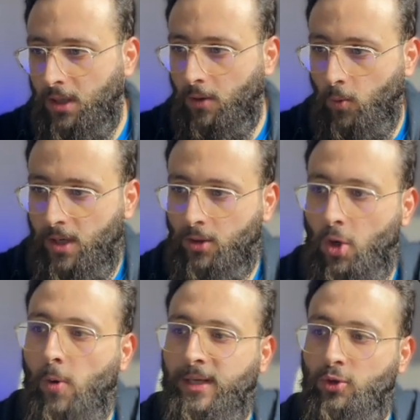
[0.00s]
we are
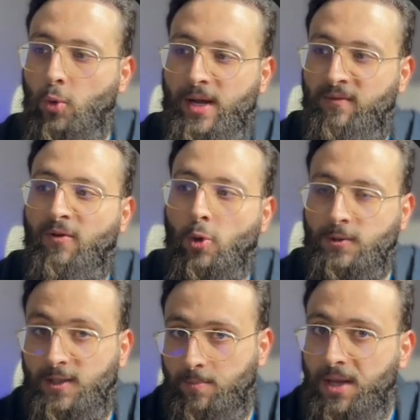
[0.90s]
going to invoke
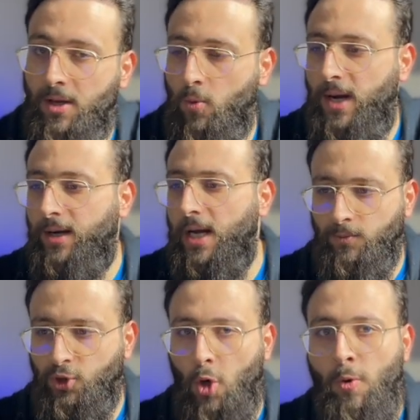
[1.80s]
this middleware.
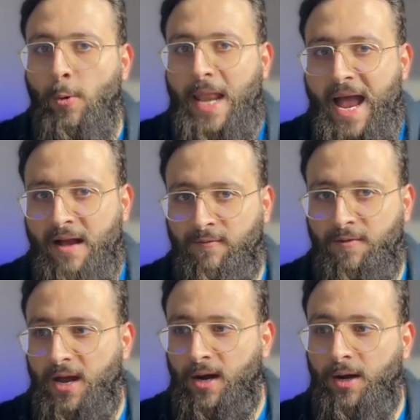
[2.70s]
So we will have
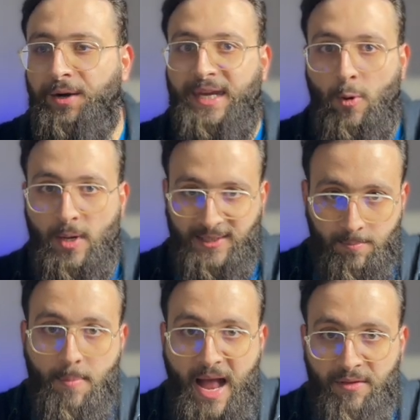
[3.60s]
the request
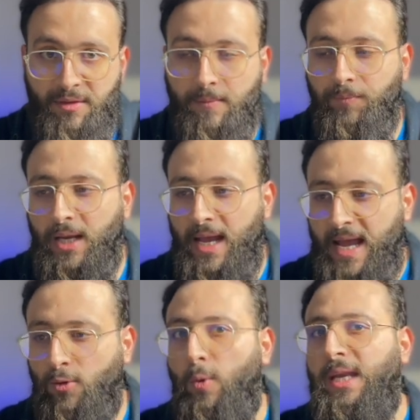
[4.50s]
path,
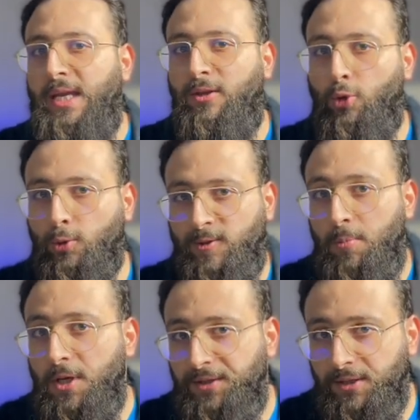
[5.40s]
and we need to
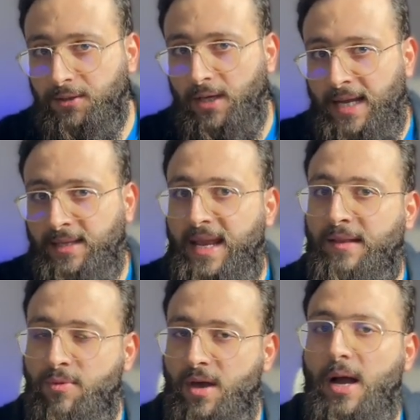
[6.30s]
split it and get
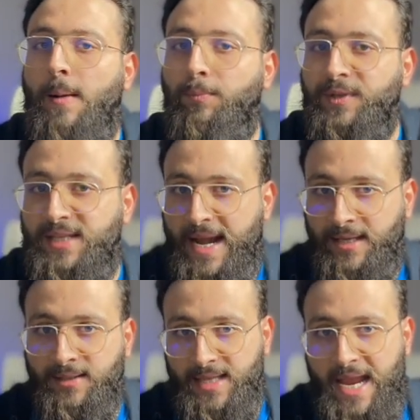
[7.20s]
the tenant
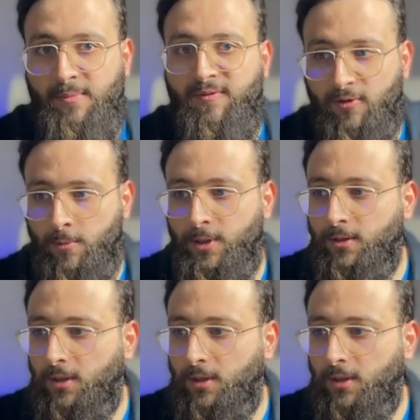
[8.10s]
name from it.